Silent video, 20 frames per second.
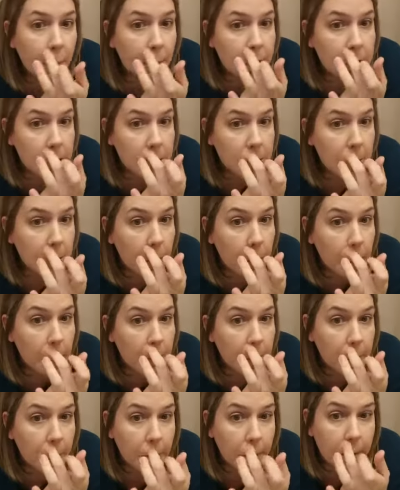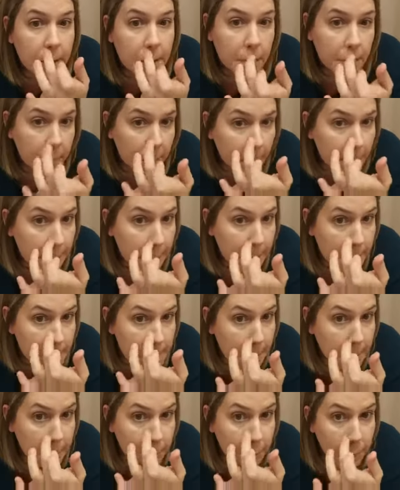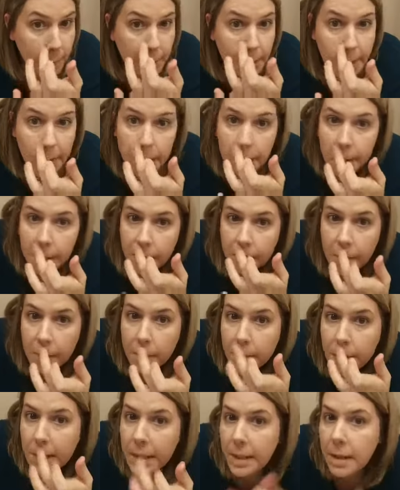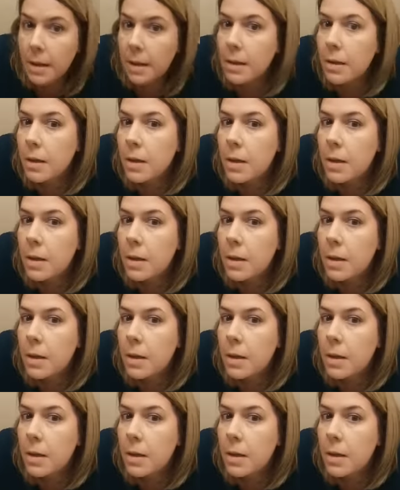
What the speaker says: brushes that are really great to apply the concealer. But for me,